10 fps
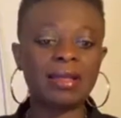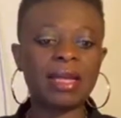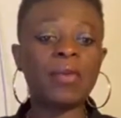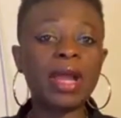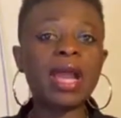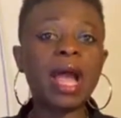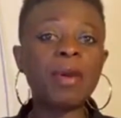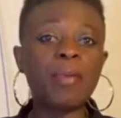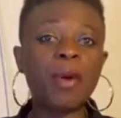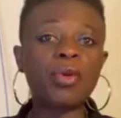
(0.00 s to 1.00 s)
Now when I
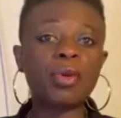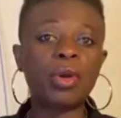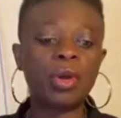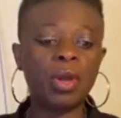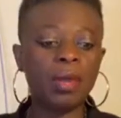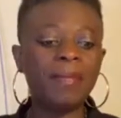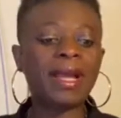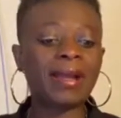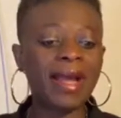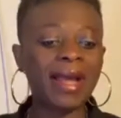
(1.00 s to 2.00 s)
be bomuno,
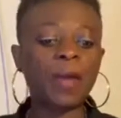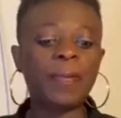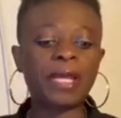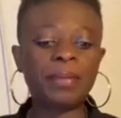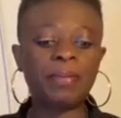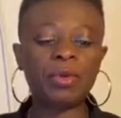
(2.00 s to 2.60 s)
me kind topic